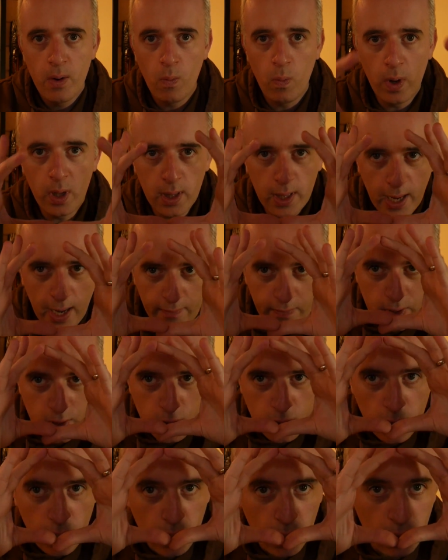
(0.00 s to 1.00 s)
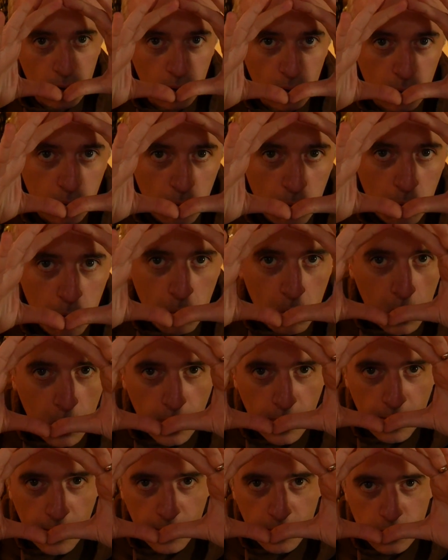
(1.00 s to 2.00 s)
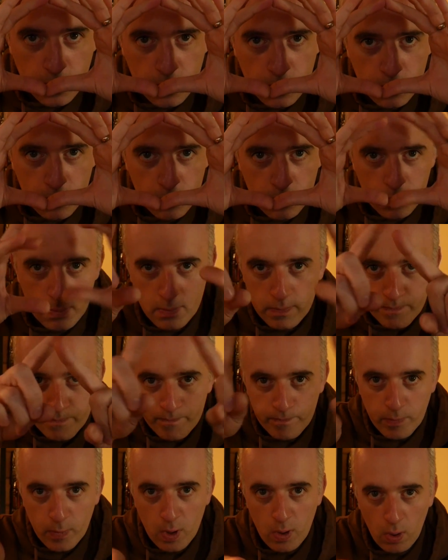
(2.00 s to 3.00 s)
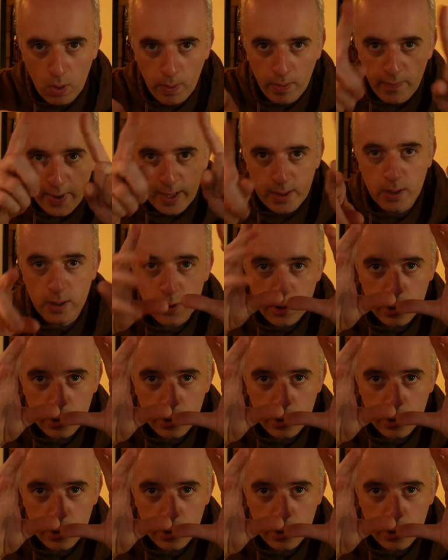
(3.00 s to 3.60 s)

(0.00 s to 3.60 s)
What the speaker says: will have a circle like this all the way around.